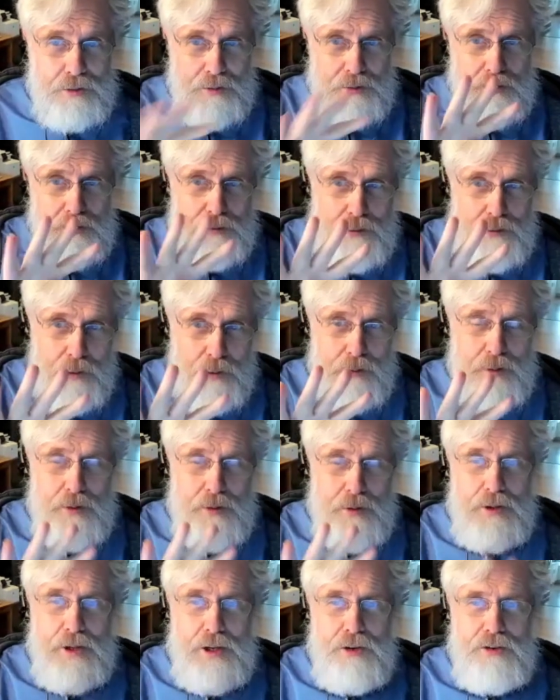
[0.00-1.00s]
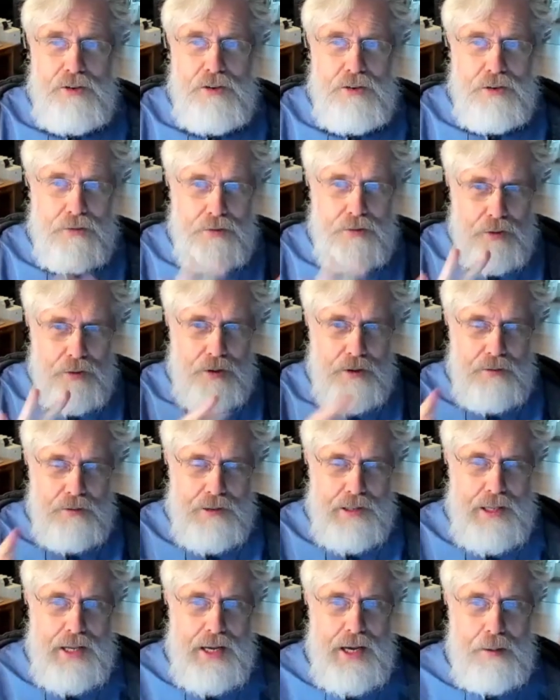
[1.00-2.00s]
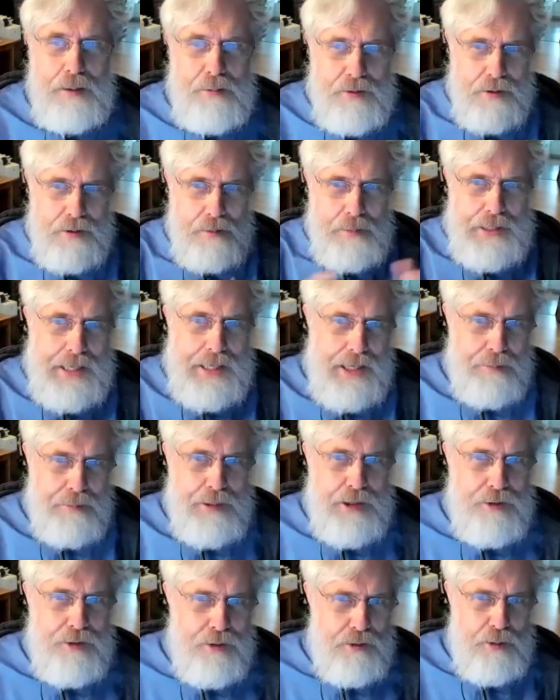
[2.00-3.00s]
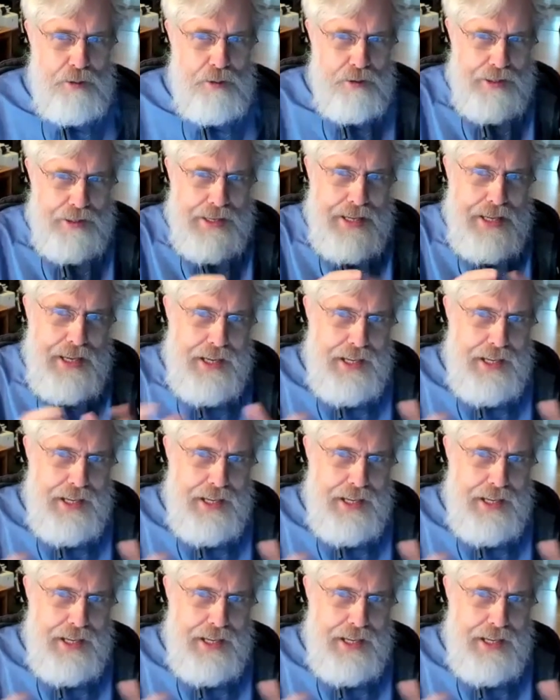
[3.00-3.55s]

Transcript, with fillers: We would do four rotations in four different labs at the beginning because we're supposedly